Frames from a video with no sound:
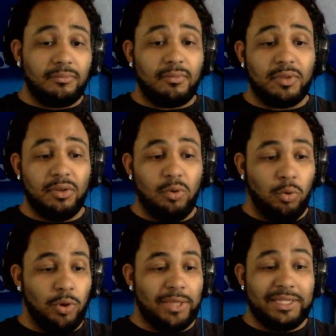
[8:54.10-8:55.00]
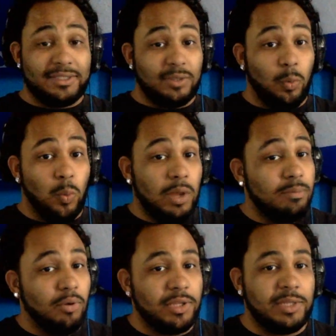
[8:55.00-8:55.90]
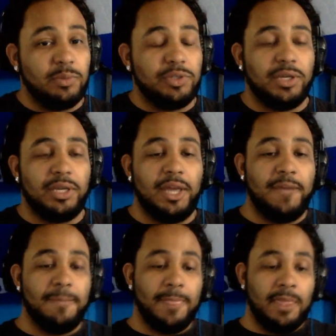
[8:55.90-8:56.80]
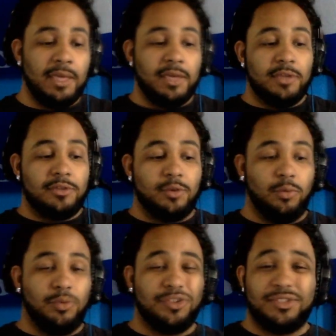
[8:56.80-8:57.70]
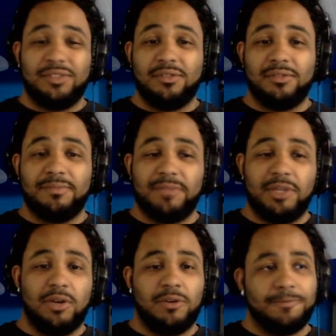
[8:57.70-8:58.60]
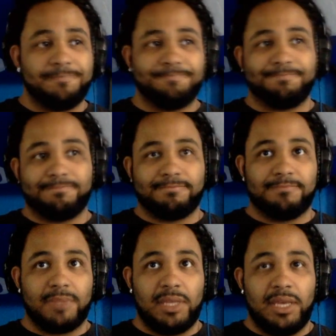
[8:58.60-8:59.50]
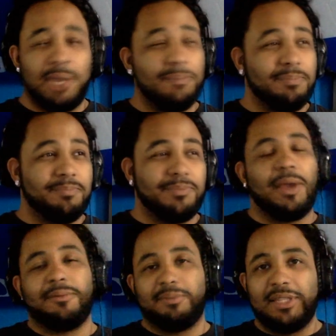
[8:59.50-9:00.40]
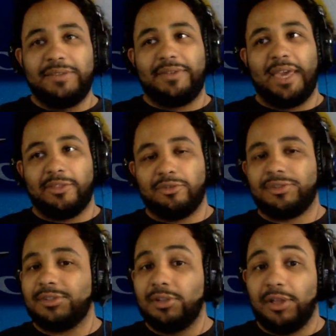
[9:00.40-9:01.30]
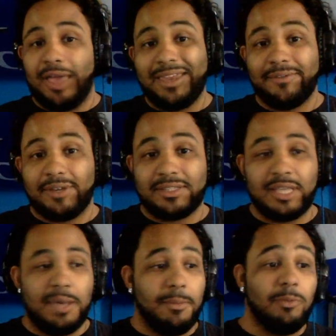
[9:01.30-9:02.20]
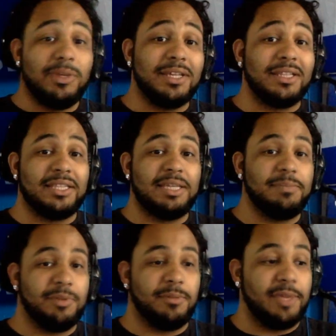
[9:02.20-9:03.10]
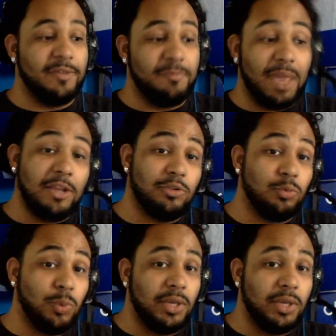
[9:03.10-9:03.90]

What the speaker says: or at least the 1 point that we should have got. So we're still, I, I believe, yeah, they're still ahead of us, but we can leap them if Man U win.